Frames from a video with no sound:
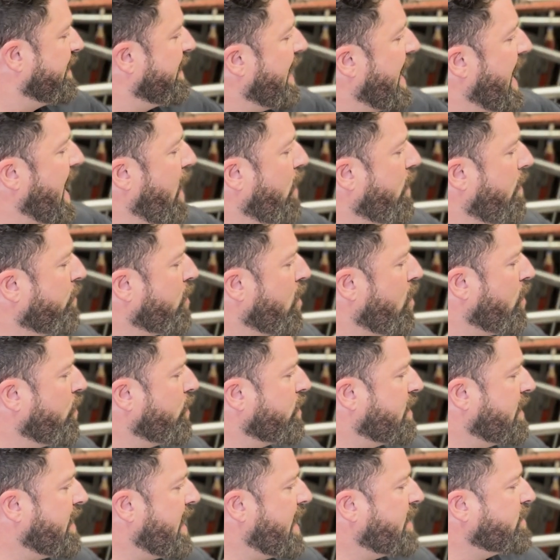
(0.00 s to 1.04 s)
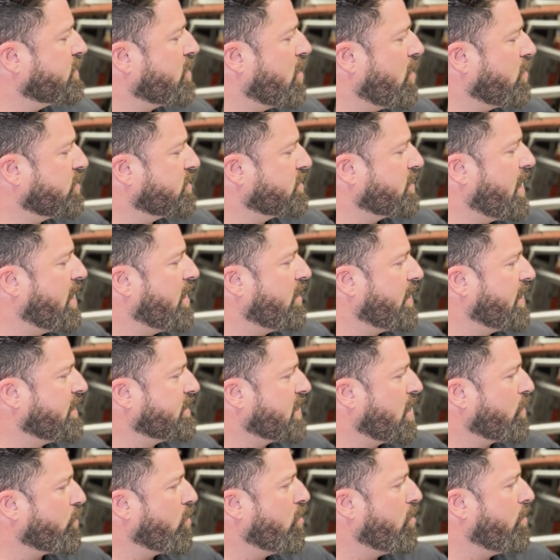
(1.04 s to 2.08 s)
how I'm going with a NASCAR style
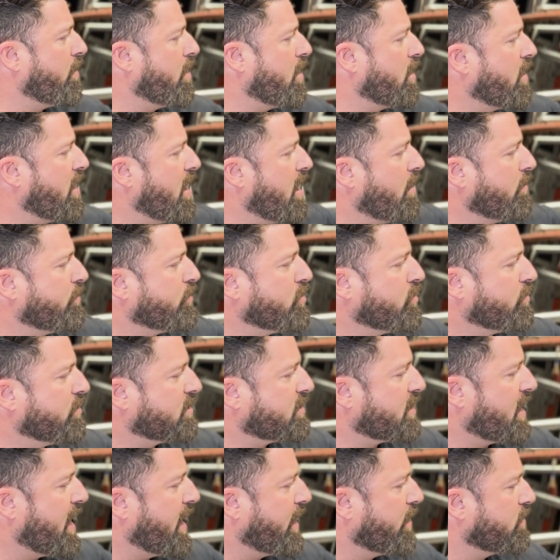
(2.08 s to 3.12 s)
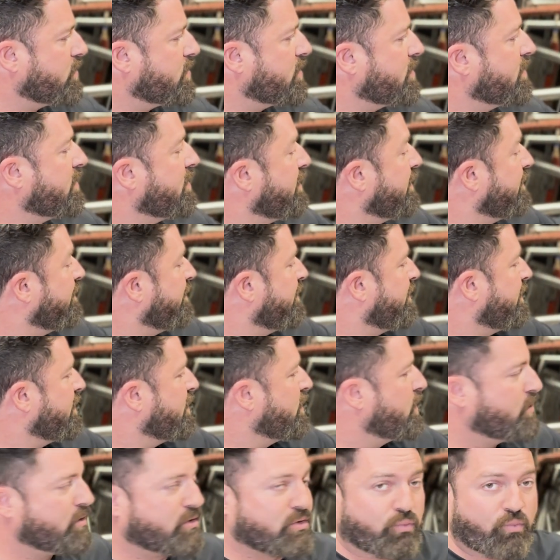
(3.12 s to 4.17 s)
anti-roll bar, how I'm doing the tires,
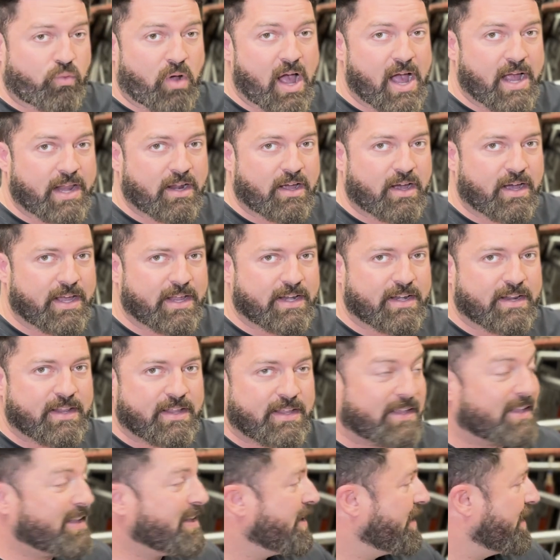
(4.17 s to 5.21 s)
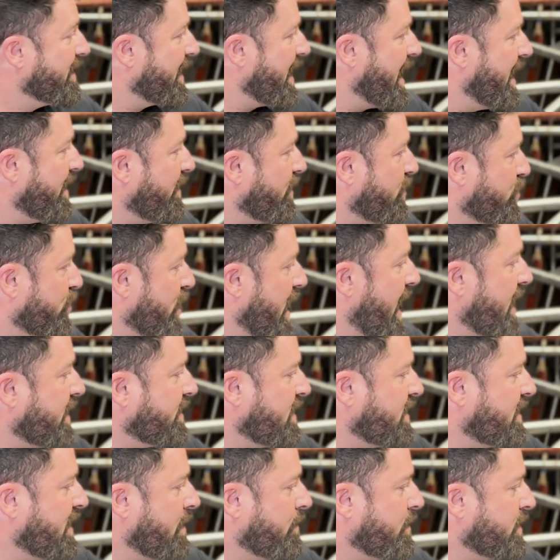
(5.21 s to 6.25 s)
the ride height, kind of the chassis
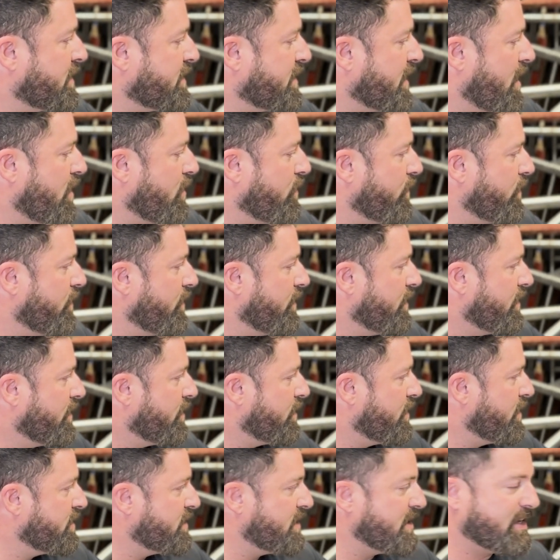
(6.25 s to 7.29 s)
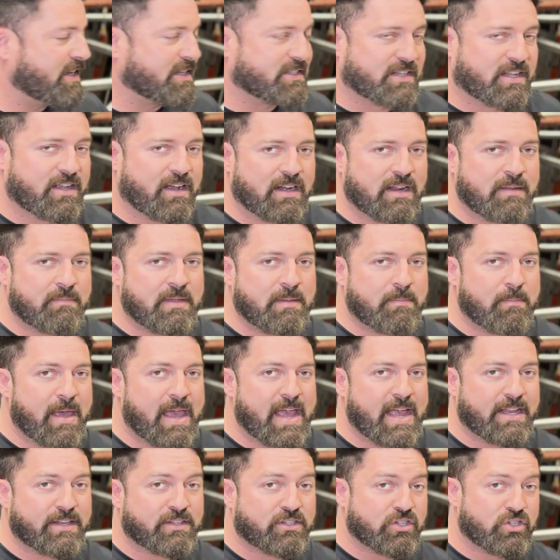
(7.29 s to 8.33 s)
setup itself. This thing is gonna be
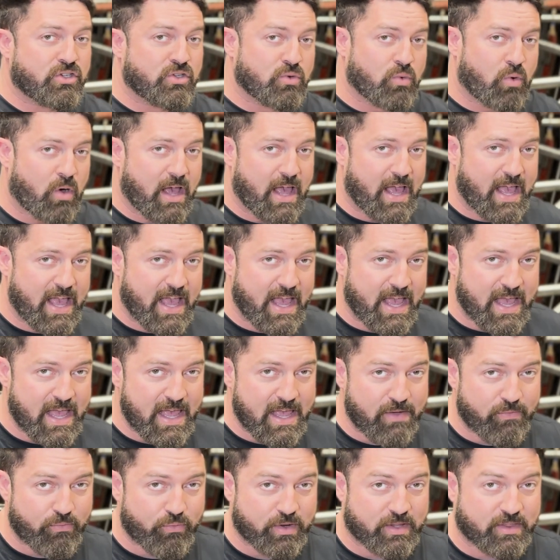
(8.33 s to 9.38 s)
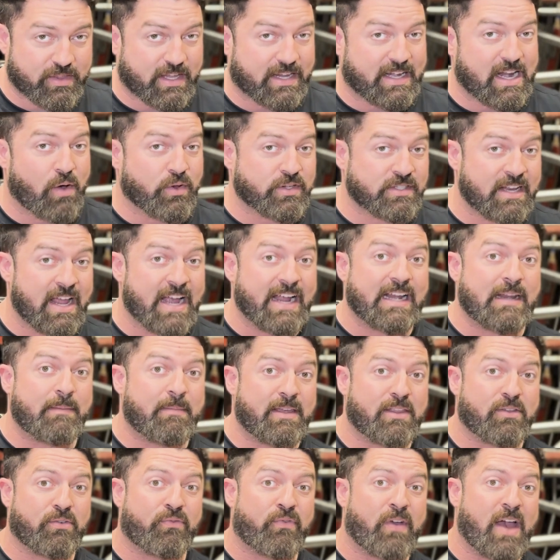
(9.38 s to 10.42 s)
made to do everything. Now, it's not gonna be
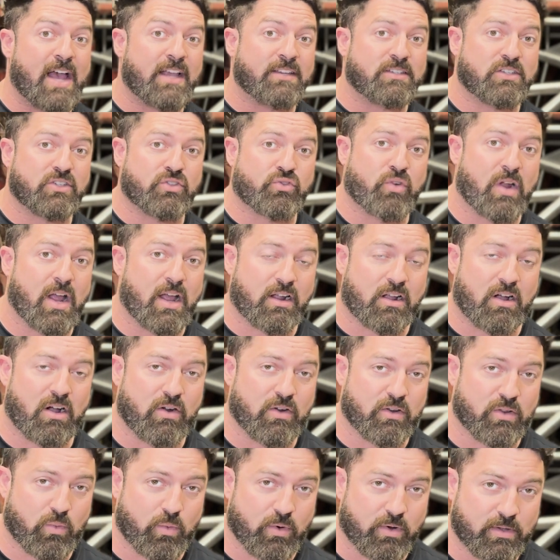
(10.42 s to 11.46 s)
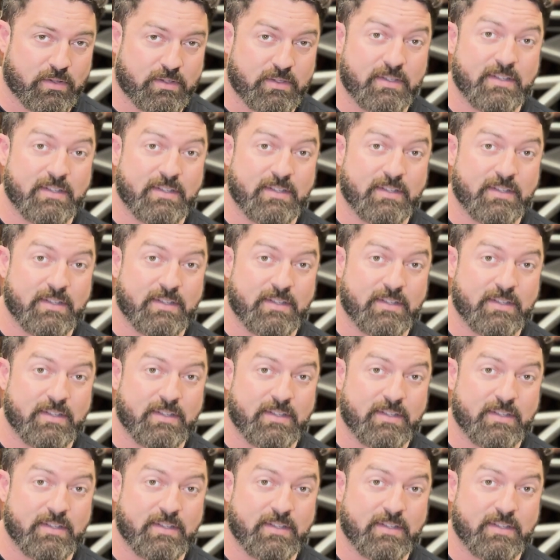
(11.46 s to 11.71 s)
the fastest drag car in the world.